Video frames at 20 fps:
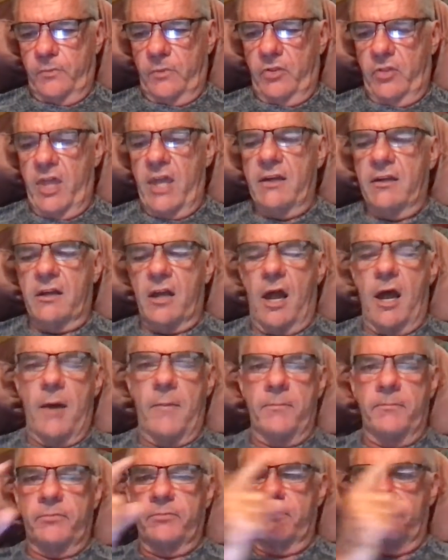Then
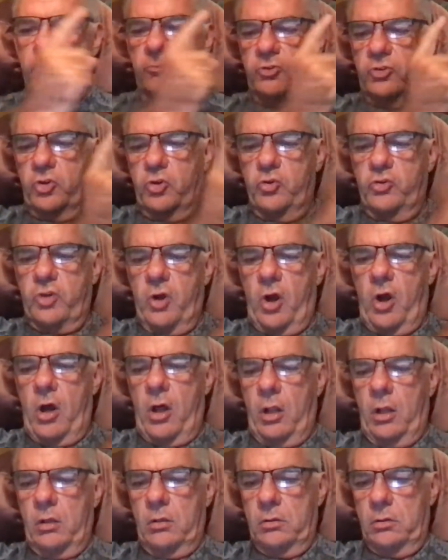come Too
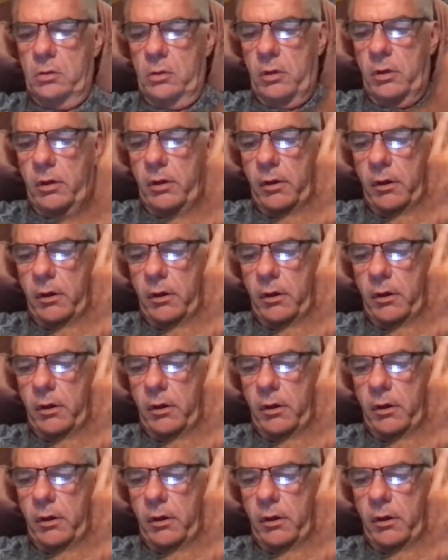Tall,